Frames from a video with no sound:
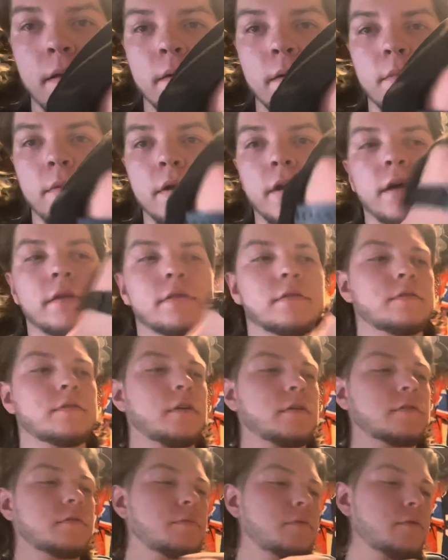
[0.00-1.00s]
but yeah, it's
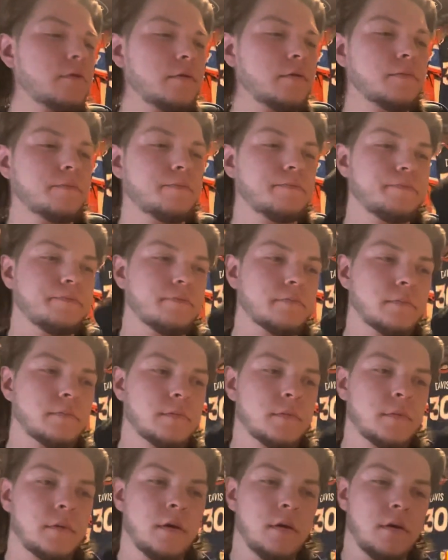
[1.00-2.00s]
adjustable.
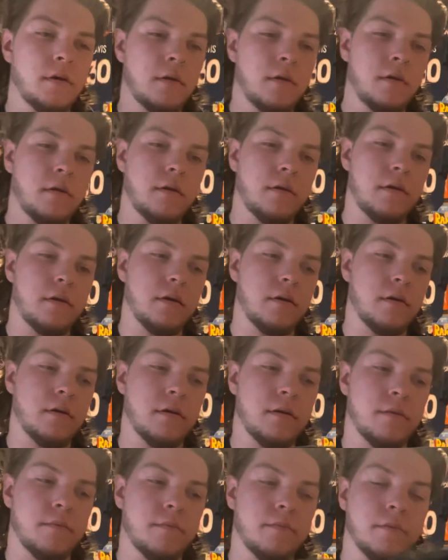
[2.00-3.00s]
Um,